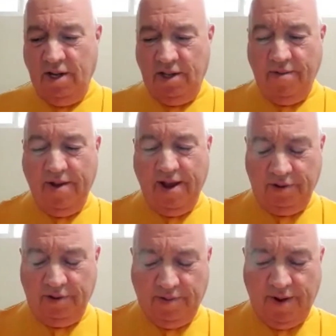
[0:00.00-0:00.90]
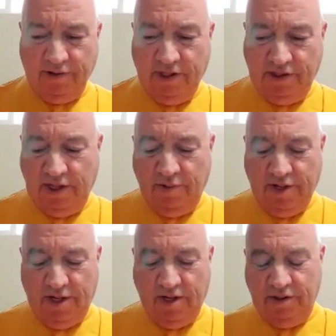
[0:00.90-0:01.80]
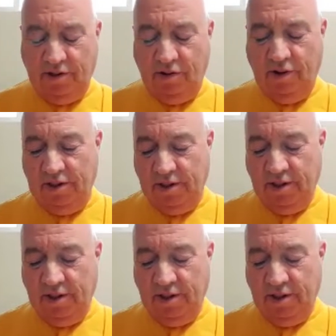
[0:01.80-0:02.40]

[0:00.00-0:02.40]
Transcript: The man was about 61 years old,